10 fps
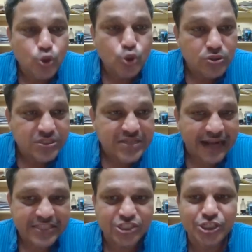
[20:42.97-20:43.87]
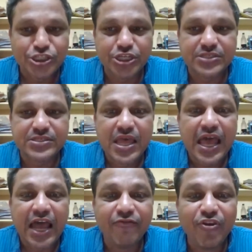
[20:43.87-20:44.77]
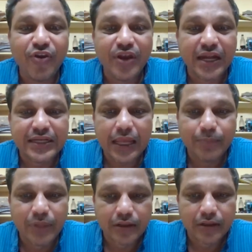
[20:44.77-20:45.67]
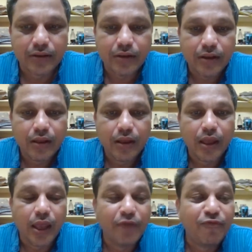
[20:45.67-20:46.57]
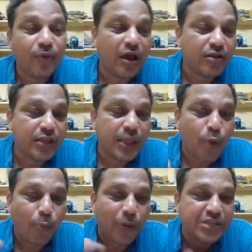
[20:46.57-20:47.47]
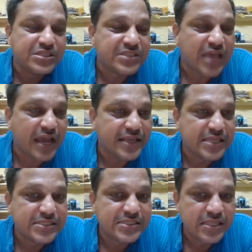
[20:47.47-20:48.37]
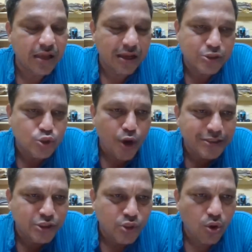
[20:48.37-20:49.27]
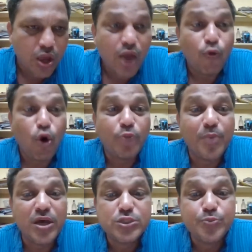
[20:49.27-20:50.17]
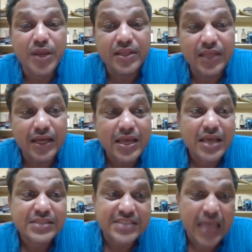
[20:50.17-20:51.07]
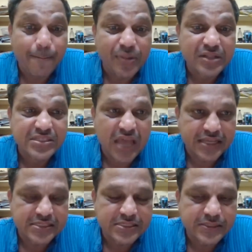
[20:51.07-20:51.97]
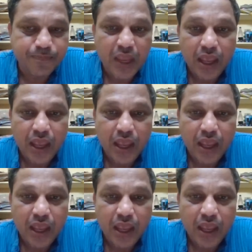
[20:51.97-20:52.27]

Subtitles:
These two statisticians have given a table. If the population size is so and so, what must be the sample size?